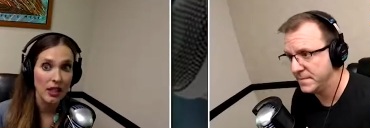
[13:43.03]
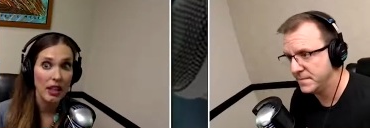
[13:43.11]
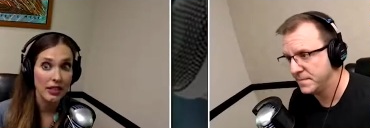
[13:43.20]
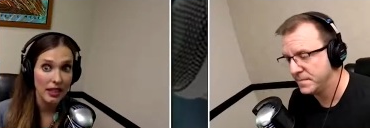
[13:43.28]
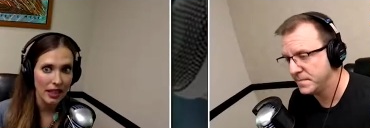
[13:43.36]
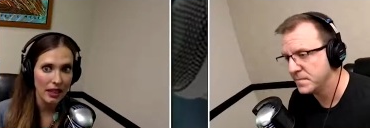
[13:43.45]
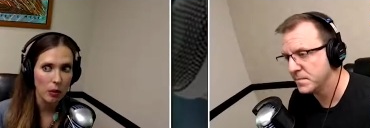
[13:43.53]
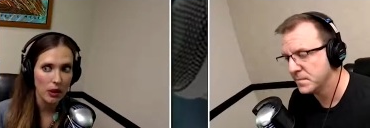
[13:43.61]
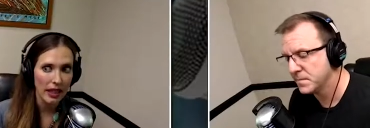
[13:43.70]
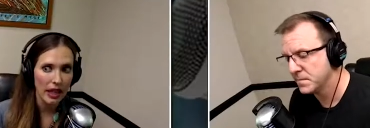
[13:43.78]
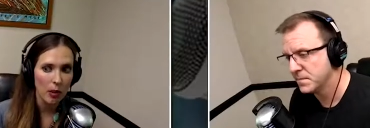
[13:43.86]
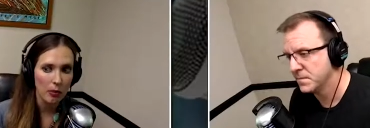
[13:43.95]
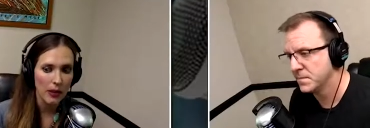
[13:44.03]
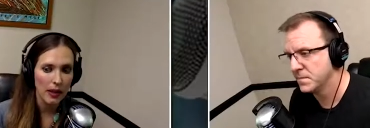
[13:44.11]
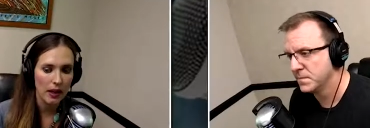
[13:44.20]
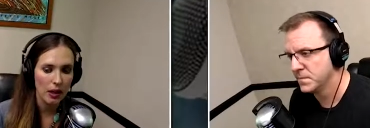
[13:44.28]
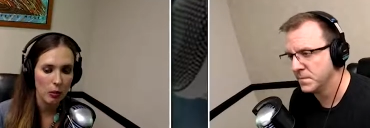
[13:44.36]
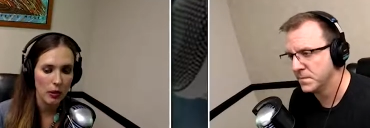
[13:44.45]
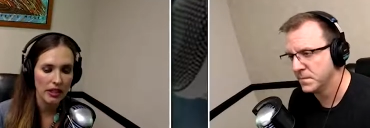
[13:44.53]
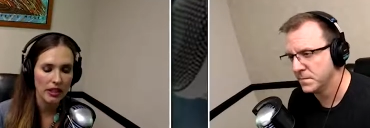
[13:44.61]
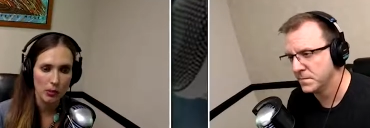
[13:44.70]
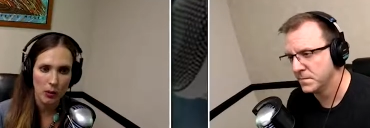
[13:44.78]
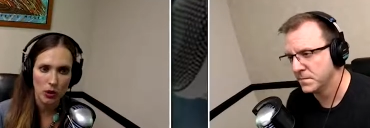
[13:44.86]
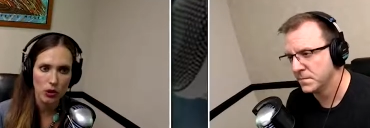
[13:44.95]
Speaker 1: It did. It really helped um, with
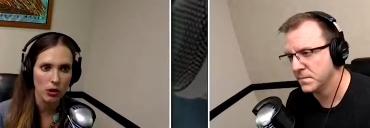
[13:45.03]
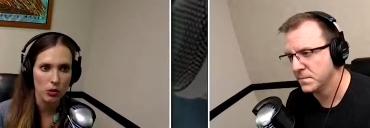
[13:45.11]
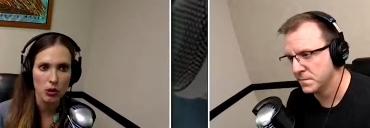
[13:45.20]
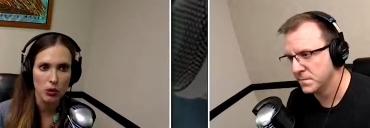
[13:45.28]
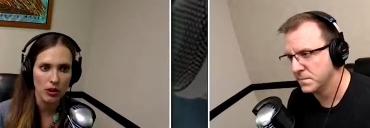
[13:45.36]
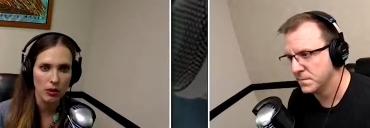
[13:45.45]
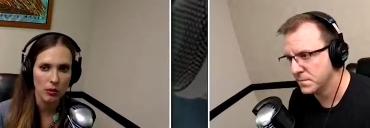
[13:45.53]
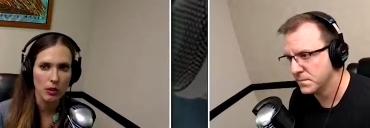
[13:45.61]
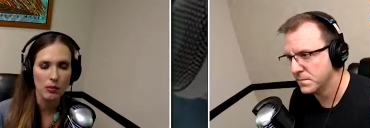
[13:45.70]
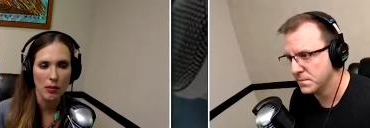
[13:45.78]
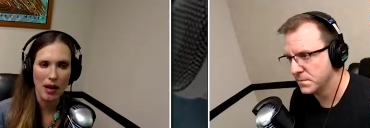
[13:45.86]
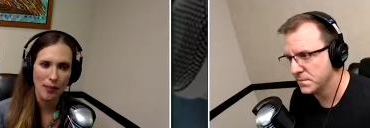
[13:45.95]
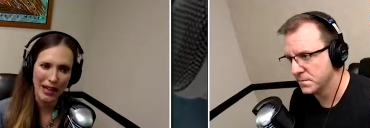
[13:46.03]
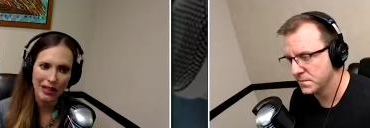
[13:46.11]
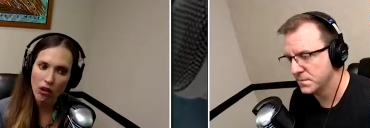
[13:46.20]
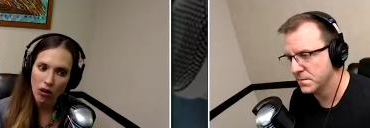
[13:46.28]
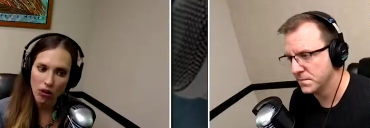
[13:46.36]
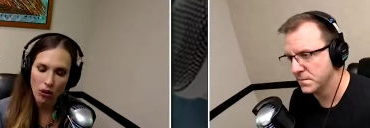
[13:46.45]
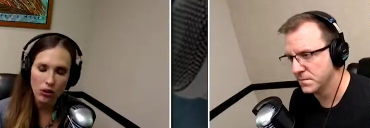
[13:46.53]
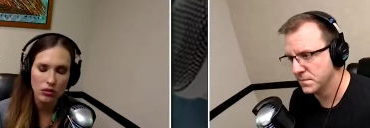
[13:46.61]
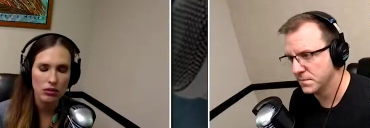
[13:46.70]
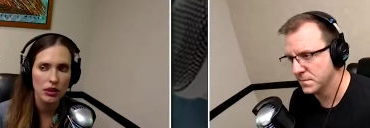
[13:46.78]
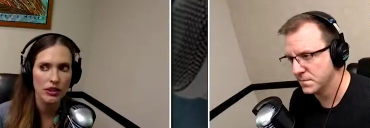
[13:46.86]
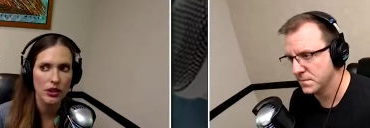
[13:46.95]
exposure. Was re- was my main goal
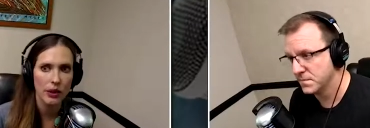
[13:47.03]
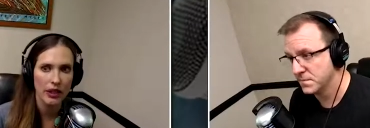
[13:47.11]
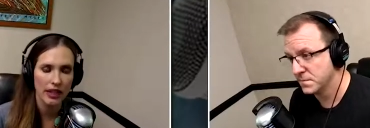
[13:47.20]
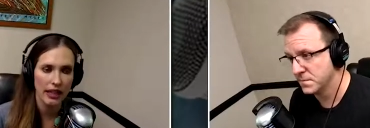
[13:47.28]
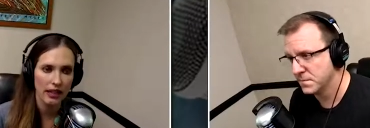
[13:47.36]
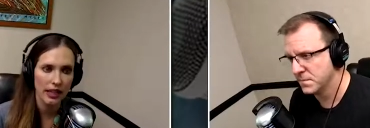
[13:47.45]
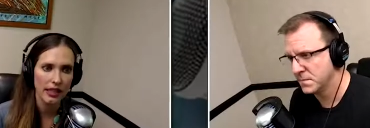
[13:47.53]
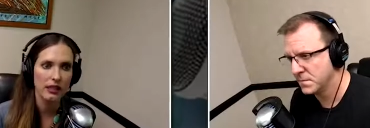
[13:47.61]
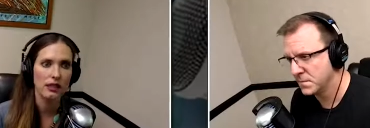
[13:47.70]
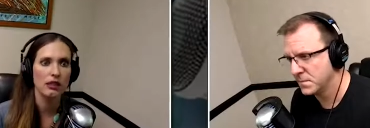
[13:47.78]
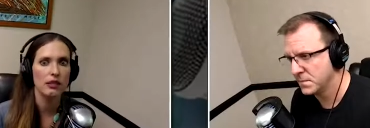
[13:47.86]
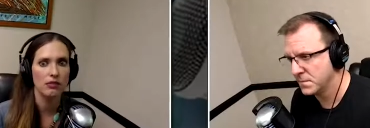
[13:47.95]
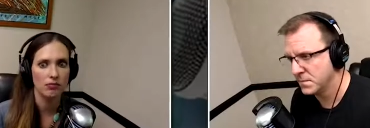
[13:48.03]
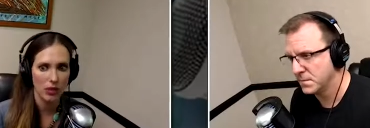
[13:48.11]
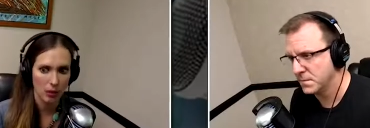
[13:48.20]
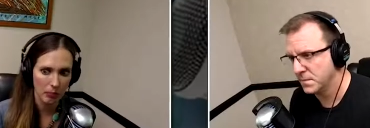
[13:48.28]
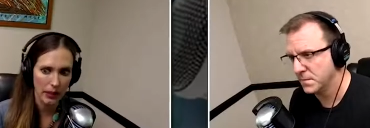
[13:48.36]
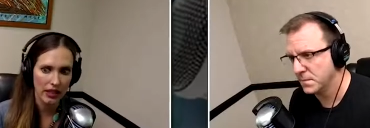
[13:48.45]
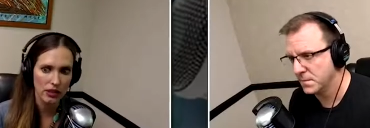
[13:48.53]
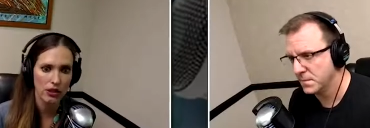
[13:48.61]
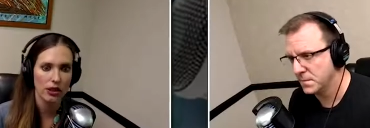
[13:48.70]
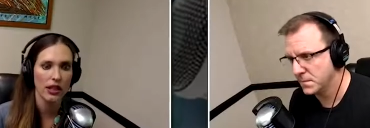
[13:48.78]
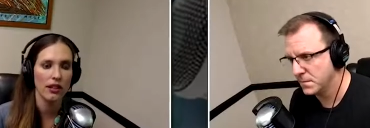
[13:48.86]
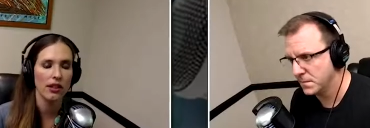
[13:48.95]
in doing that, and I did the a big
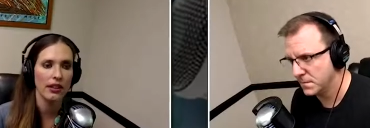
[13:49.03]
circuit on